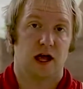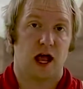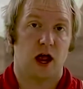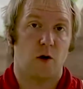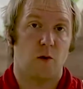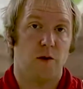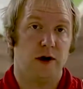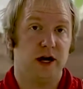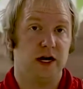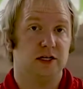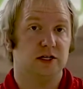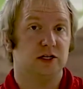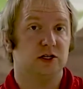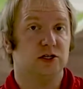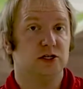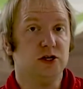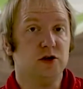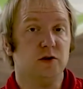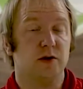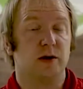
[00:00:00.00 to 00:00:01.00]
and we need to
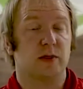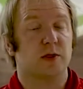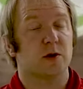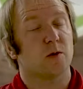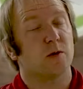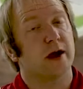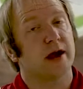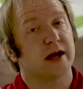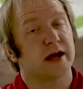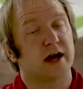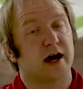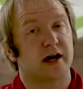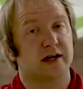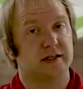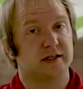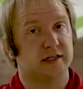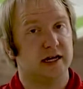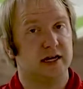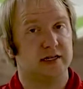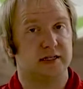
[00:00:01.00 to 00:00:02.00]
do it the way
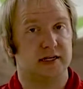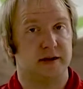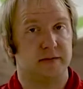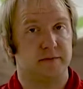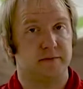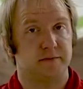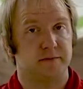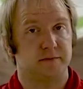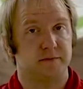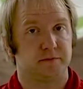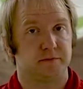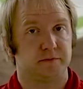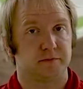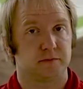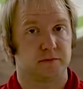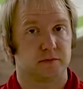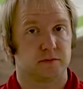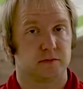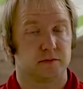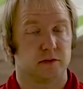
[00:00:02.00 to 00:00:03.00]
God says it.
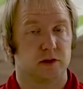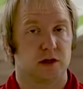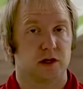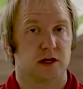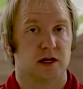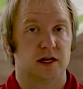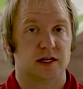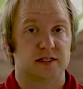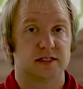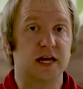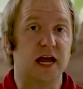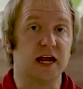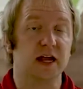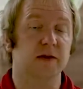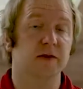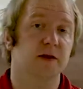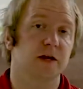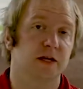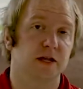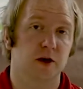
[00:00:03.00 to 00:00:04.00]

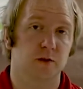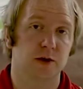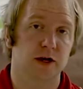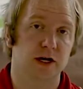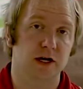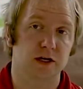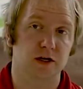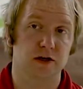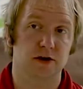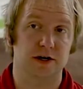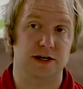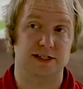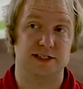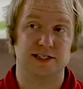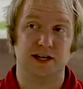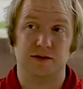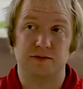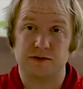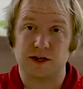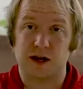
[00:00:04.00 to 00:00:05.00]
Second thing that we can learn is
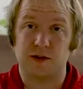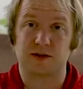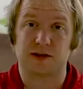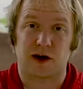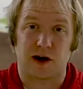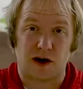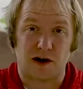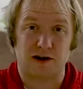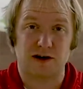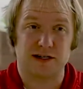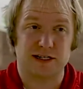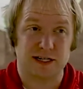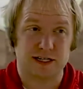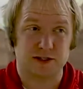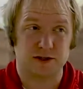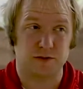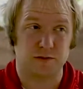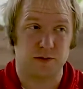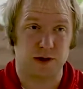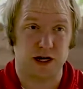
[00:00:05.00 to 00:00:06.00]
sometimes our
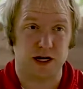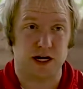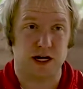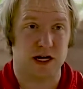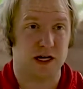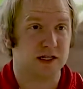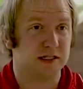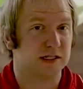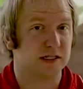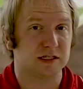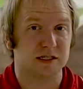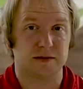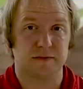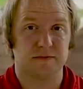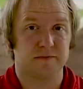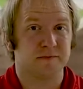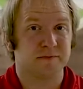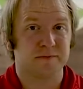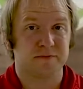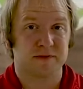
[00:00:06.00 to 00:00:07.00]
disobedience,
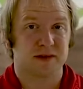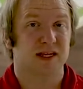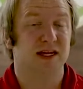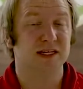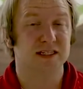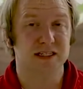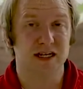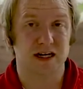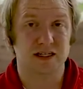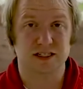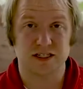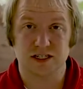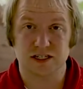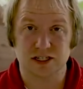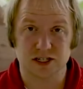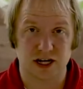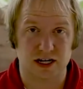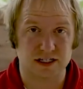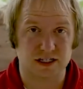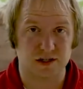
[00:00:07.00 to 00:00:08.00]
it doesn't
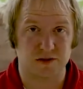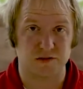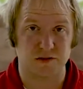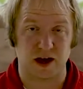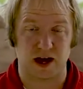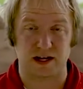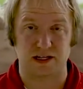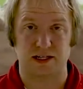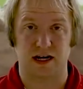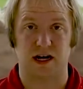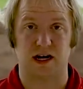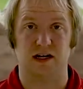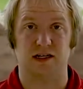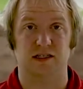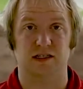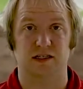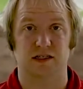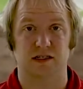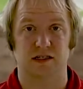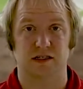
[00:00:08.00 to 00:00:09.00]
just affect
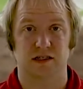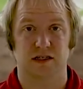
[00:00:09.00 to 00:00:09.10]
us.